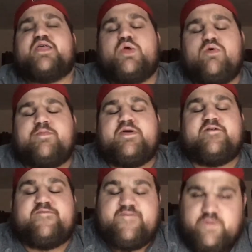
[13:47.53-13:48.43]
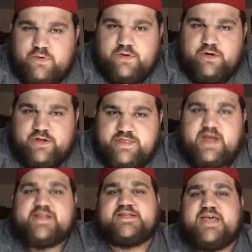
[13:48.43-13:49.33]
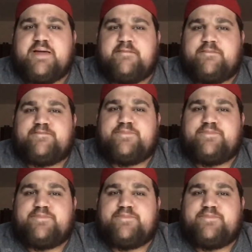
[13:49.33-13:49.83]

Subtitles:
You would be a fool not to take